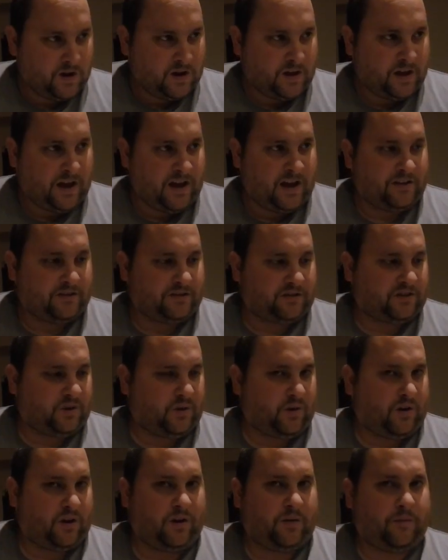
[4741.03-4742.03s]
Yeah,
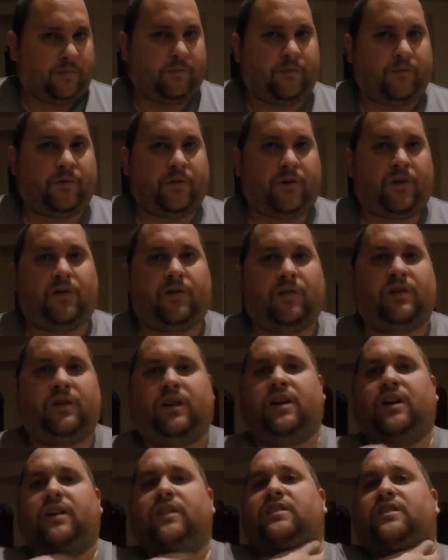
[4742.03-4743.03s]
so we're going to
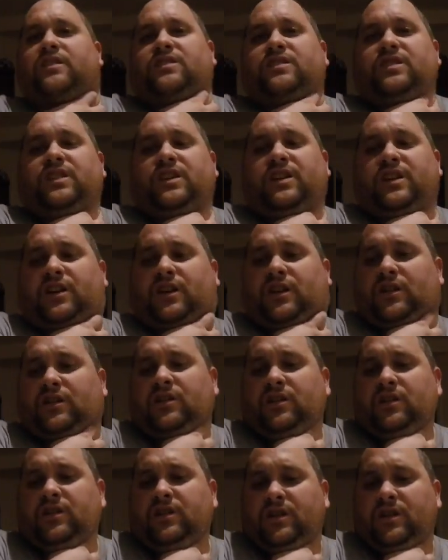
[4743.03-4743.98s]
cut this here.